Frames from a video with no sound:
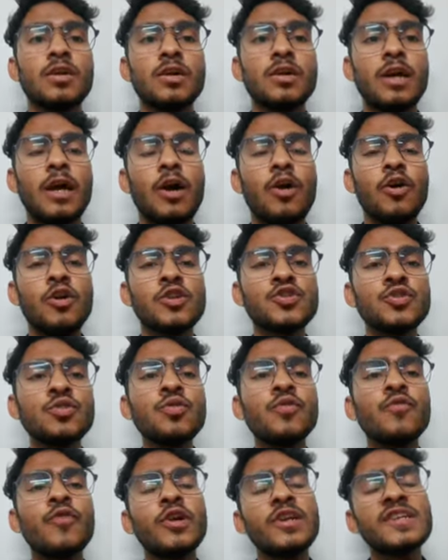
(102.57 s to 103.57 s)
Also,
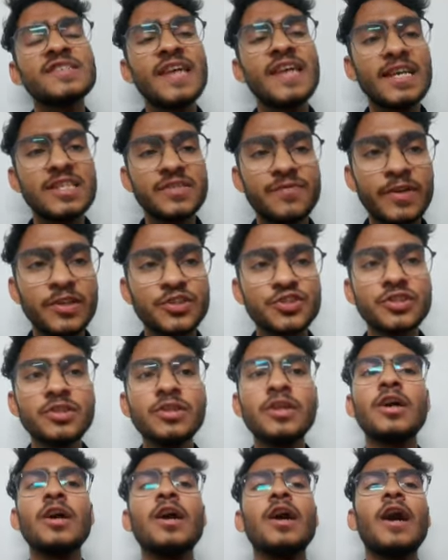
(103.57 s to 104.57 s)
what is hash function?
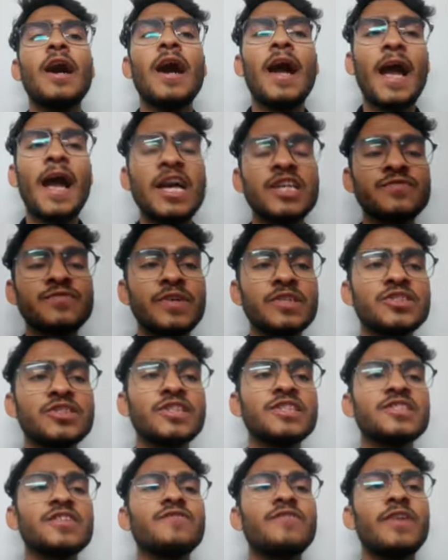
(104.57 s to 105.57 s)
A hash function is
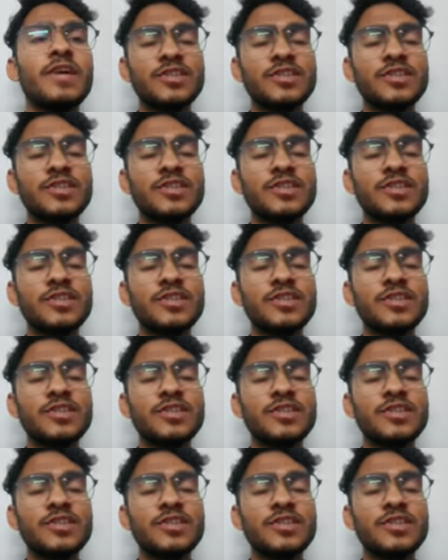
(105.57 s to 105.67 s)
a function